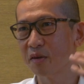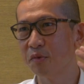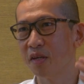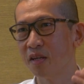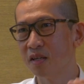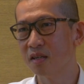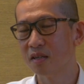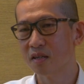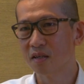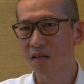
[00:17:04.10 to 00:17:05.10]
we
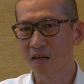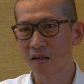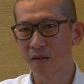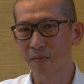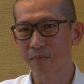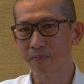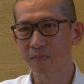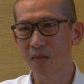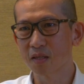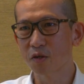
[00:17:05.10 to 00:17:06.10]

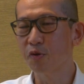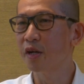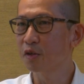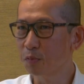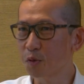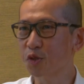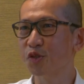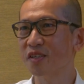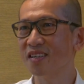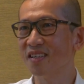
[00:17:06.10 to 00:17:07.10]
create
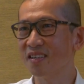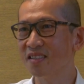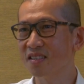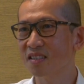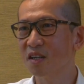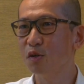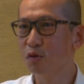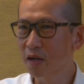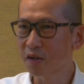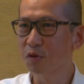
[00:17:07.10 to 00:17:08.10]
opportunities, look
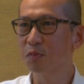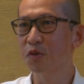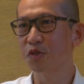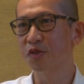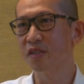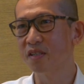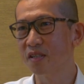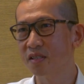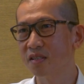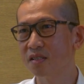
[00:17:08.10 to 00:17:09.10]
at
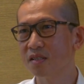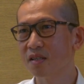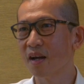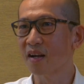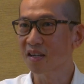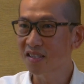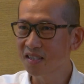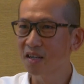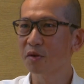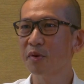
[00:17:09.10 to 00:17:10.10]
opportunities, and
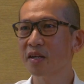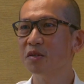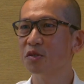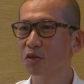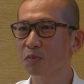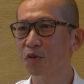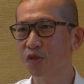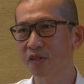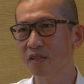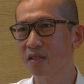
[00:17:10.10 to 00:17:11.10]
accelerate those
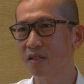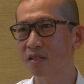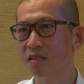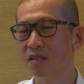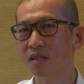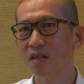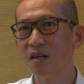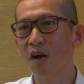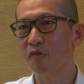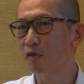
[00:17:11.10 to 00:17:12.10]
opportunities?
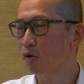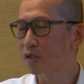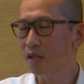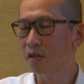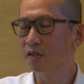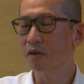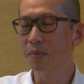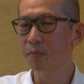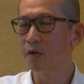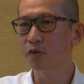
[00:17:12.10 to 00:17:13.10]
Of course, a lot of
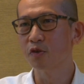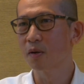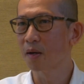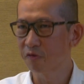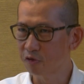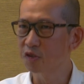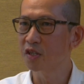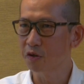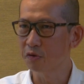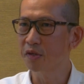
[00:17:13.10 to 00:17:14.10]
people talk about food
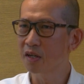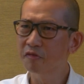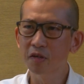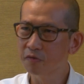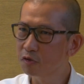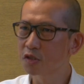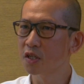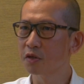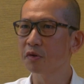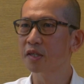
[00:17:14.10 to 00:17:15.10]
security. I think food
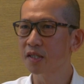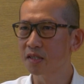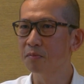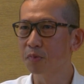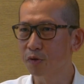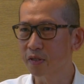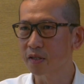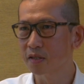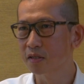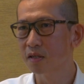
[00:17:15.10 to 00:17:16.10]
security is important.